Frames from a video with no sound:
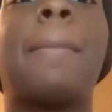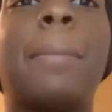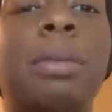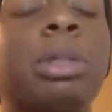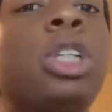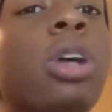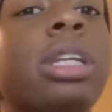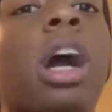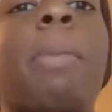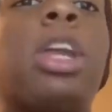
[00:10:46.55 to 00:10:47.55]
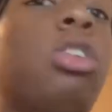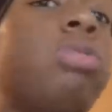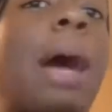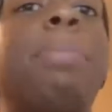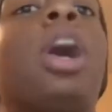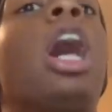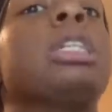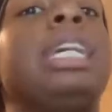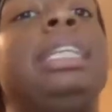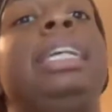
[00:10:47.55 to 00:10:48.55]
But they're going to make you flap your
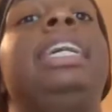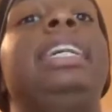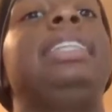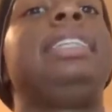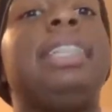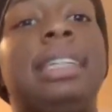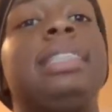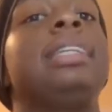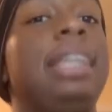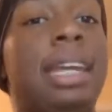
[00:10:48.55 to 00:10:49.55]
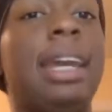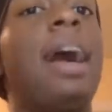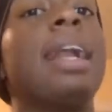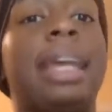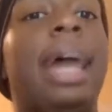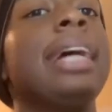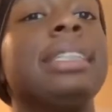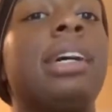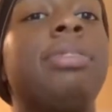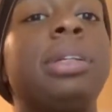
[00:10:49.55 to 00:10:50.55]
arms like this to get all the gas
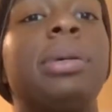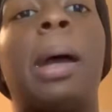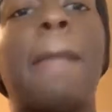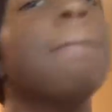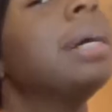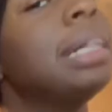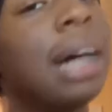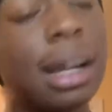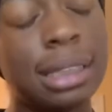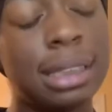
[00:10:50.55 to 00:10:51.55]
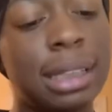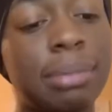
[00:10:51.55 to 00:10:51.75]
off you. But honestly,